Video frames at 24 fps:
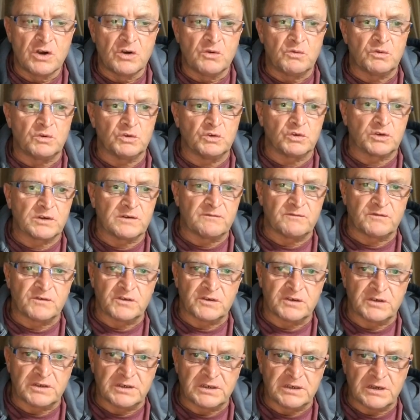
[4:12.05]
We're looking for
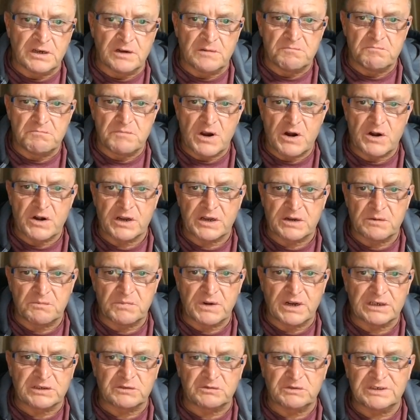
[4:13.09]
the American
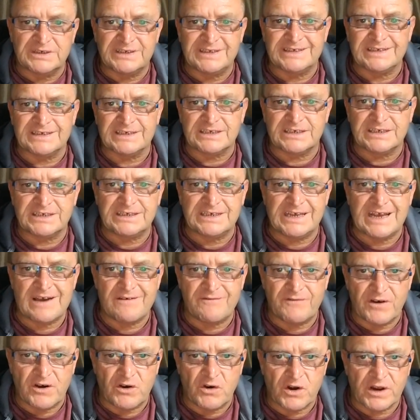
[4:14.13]
branch, which is the
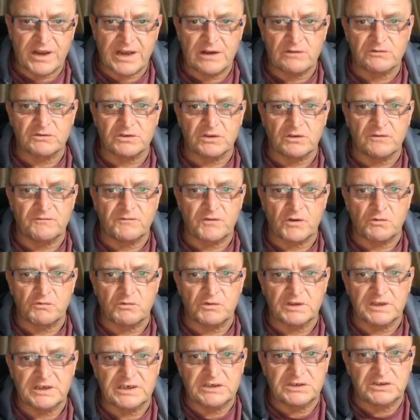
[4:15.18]
CFR, Council on Foreign
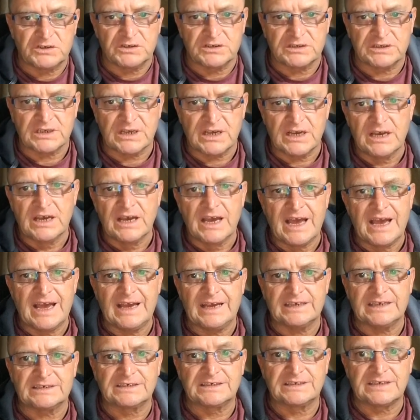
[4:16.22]
Relations,
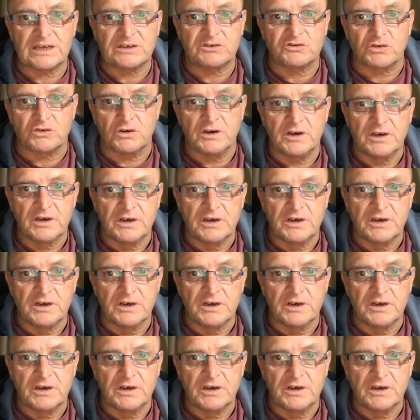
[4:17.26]
etc.